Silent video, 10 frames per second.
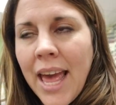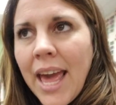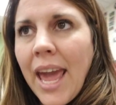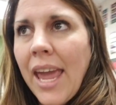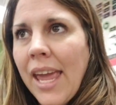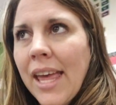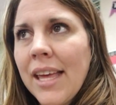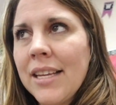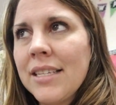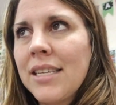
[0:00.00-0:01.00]

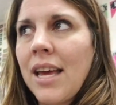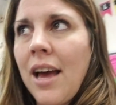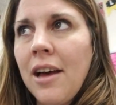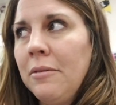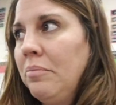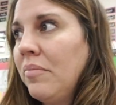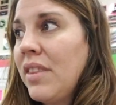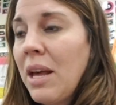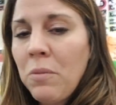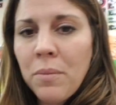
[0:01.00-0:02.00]
And
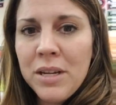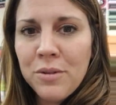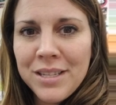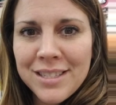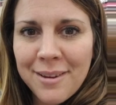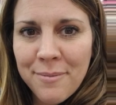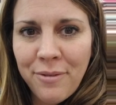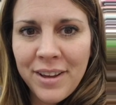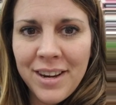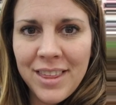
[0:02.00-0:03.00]
then we'll be doing some
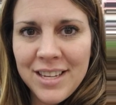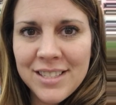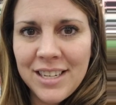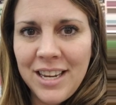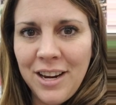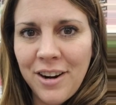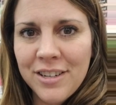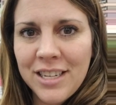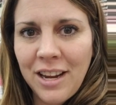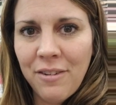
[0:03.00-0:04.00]
fun things in here
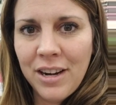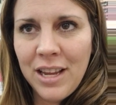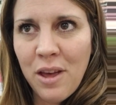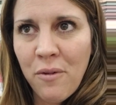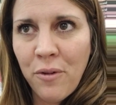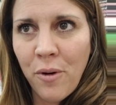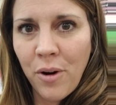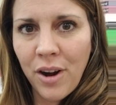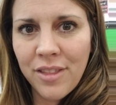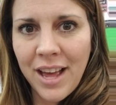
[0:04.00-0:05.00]
to get ready
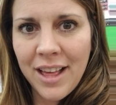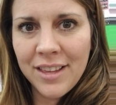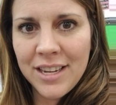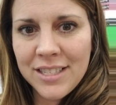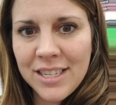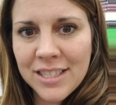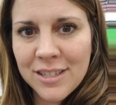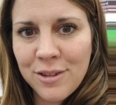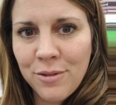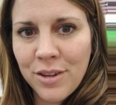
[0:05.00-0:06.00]
for the holiday season
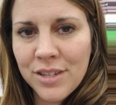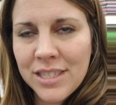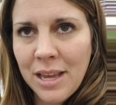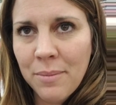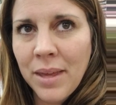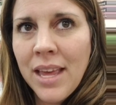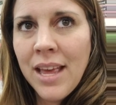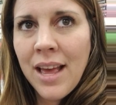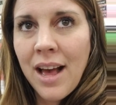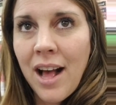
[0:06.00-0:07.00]
too. There's some
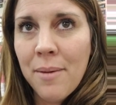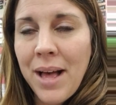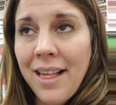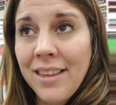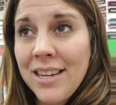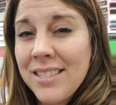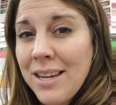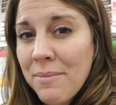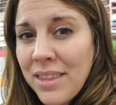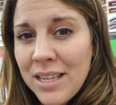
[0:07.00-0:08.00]
holiday
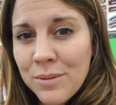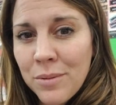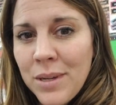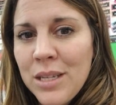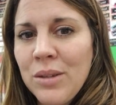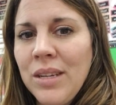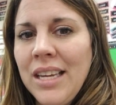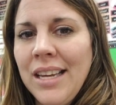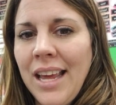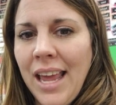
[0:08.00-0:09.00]
STEM things we'll be
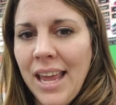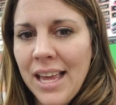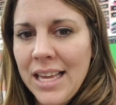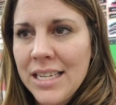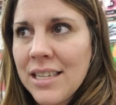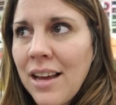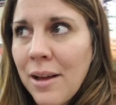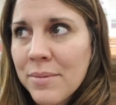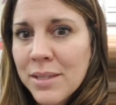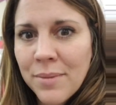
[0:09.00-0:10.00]
doing, and
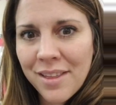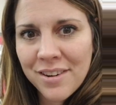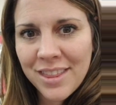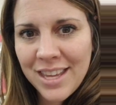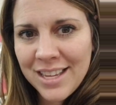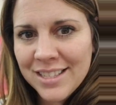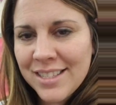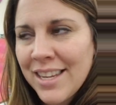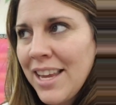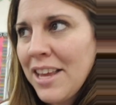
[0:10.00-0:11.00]
some other
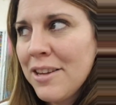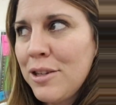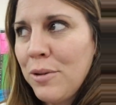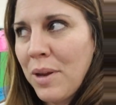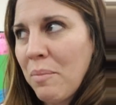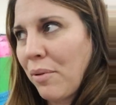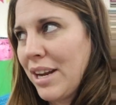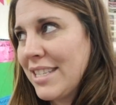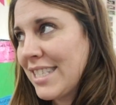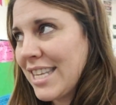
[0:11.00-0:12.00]
things to
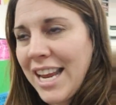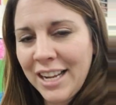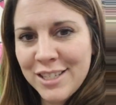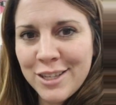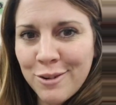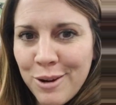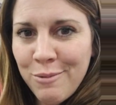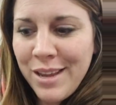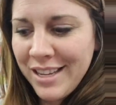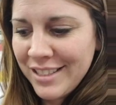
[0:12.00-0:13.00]
embrace the next 3
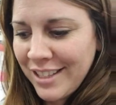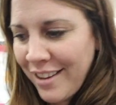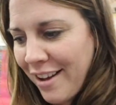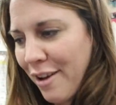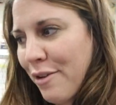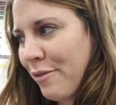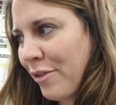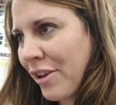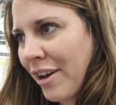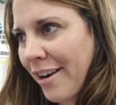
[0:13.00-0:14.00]
weeks of
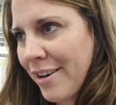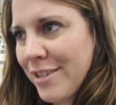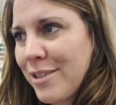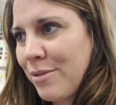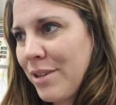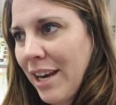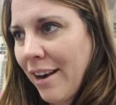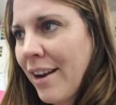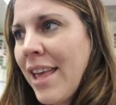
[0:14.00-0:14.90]
our school year.